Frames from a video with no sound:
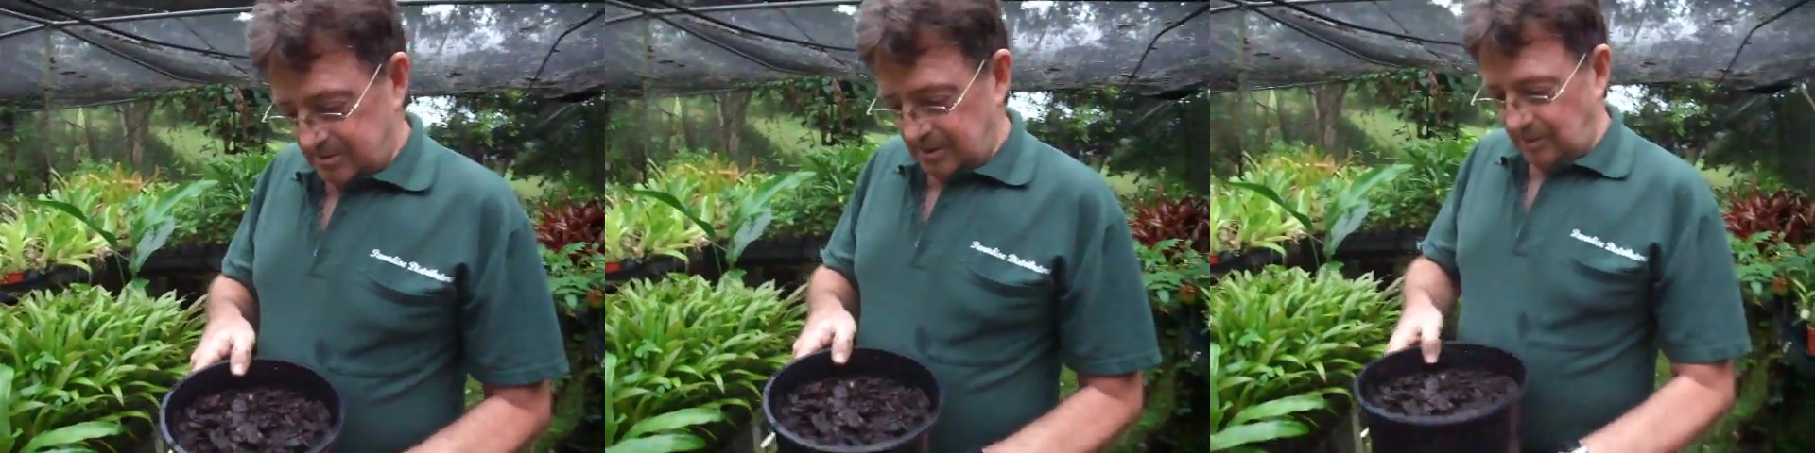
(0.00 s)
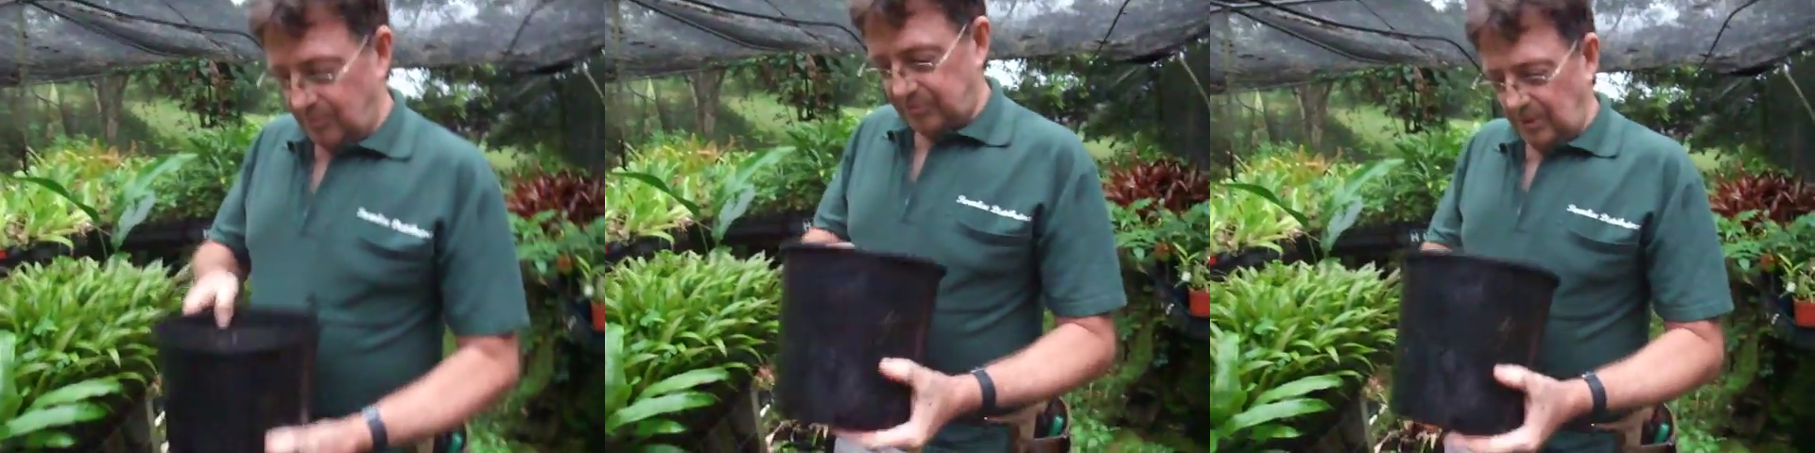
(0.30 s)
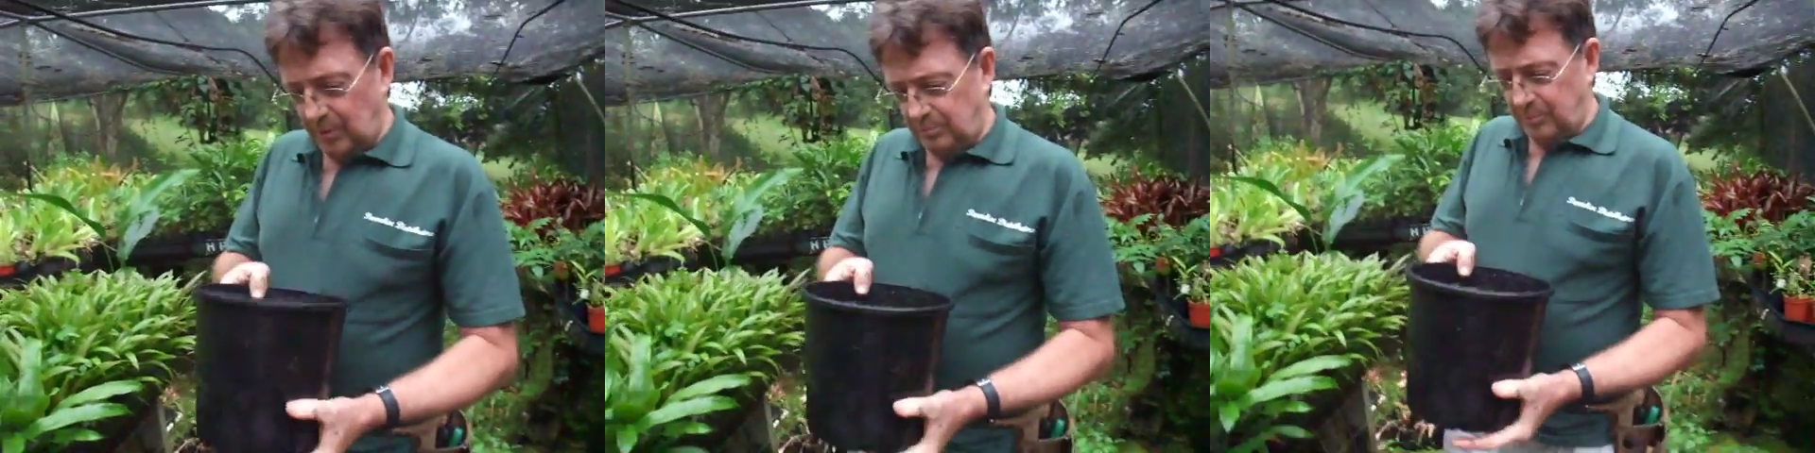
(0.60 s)
And
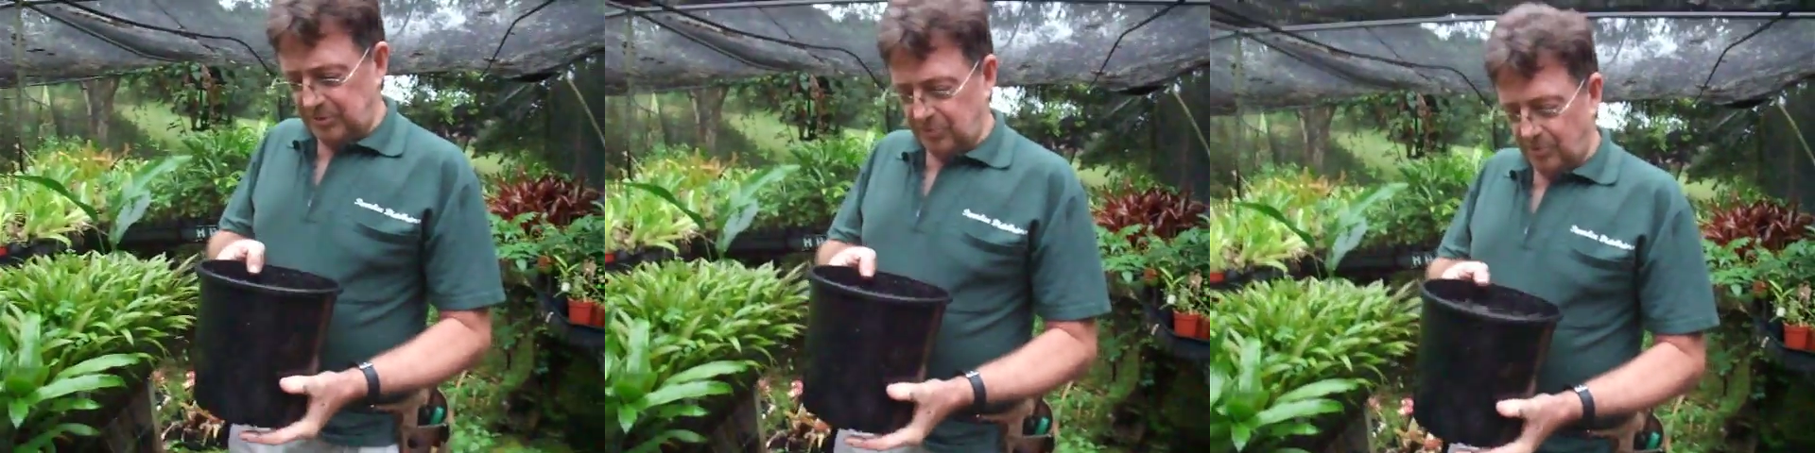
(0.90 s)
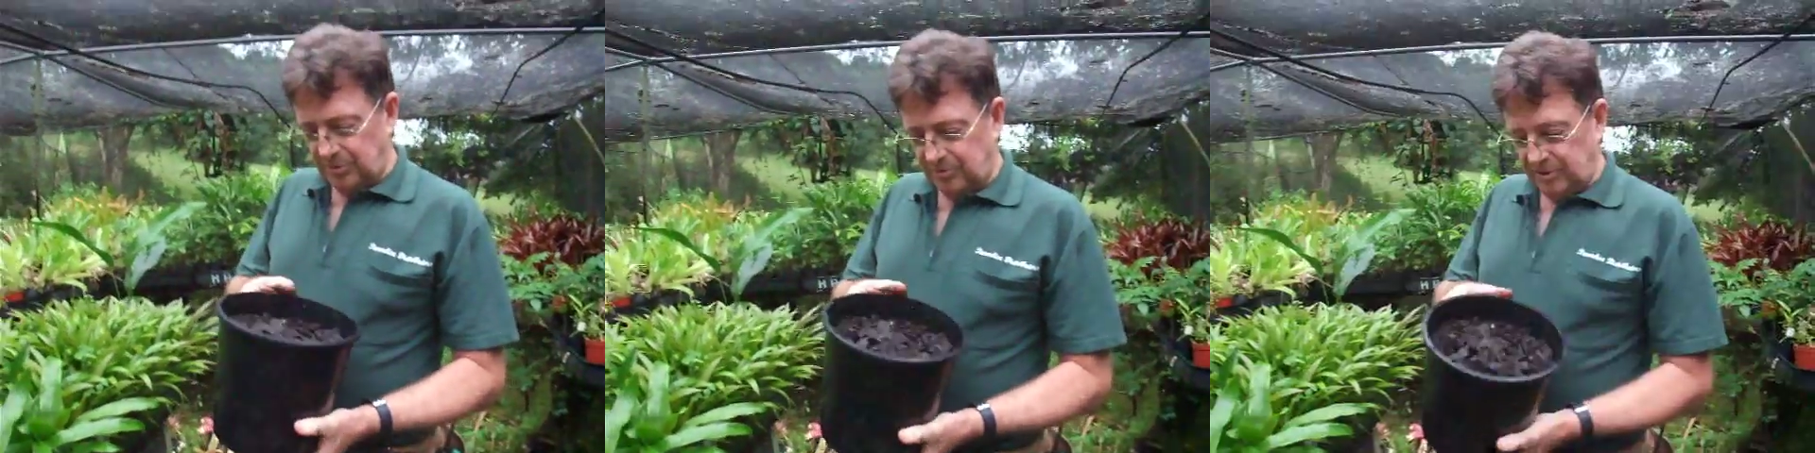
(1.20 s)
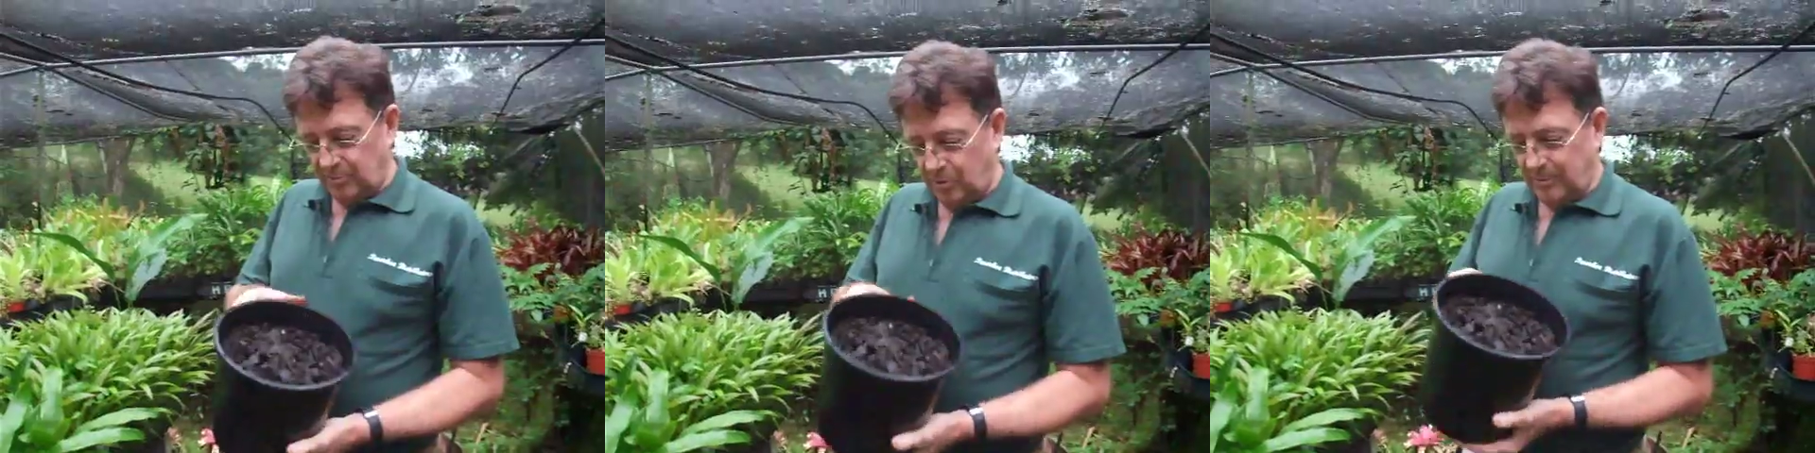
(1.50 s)
we'll be talking to
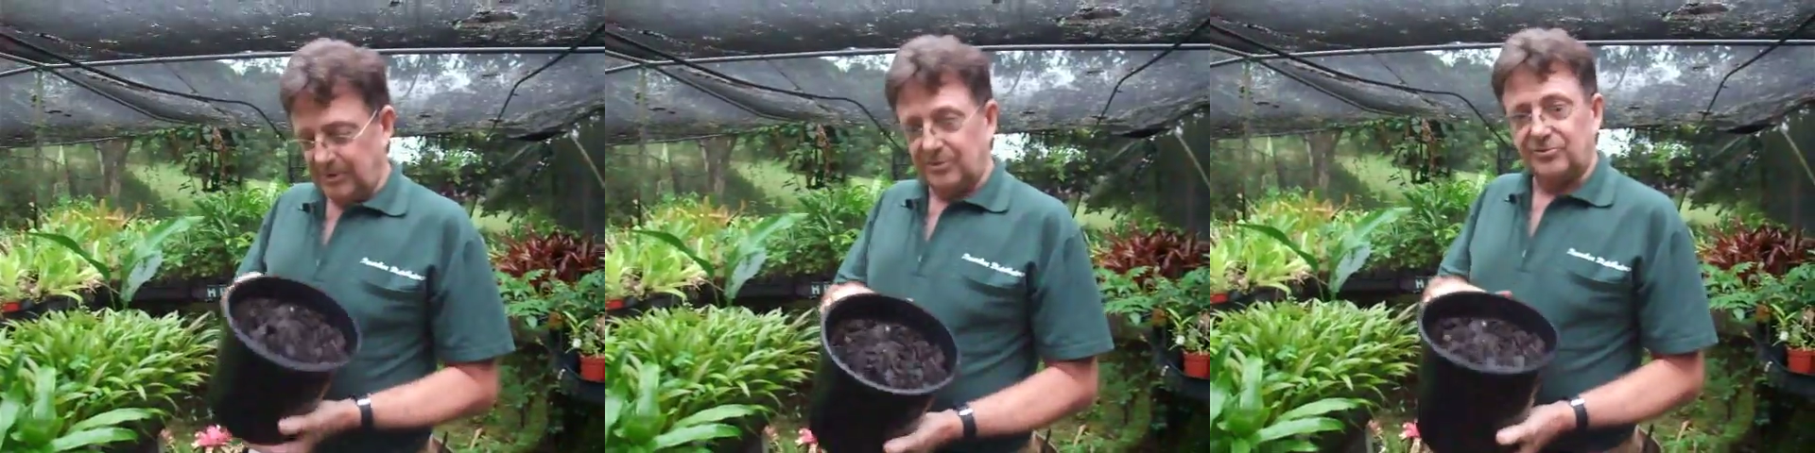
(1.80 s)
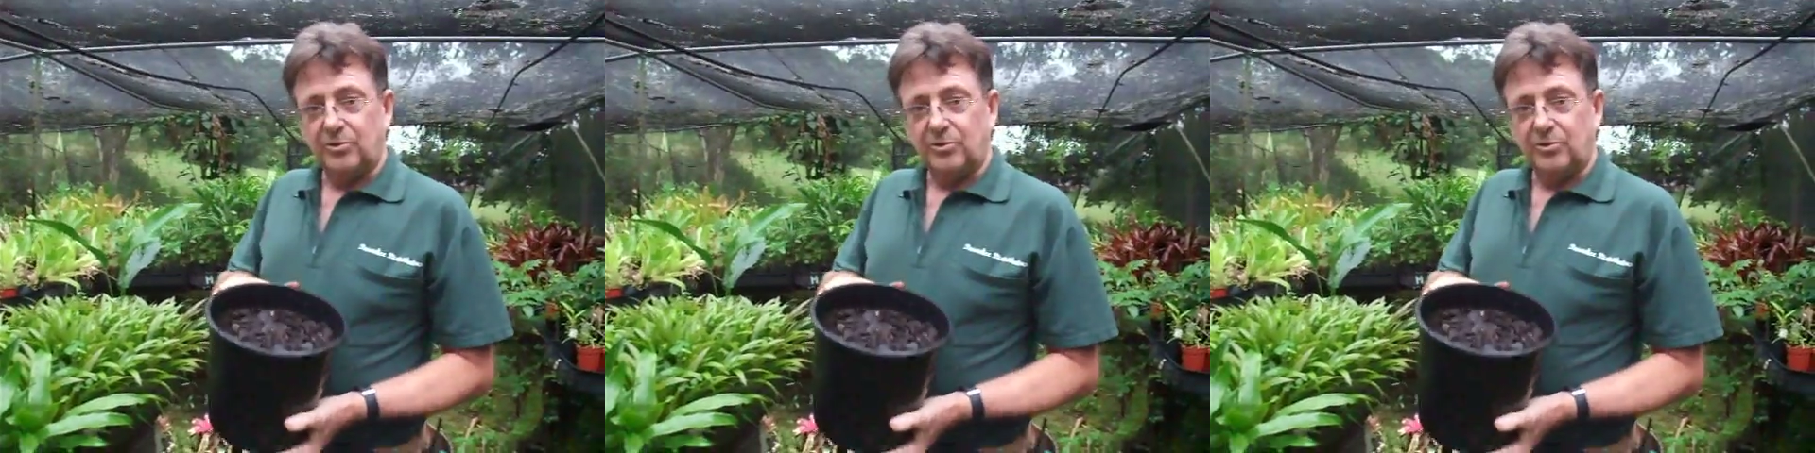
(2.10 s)
you more about this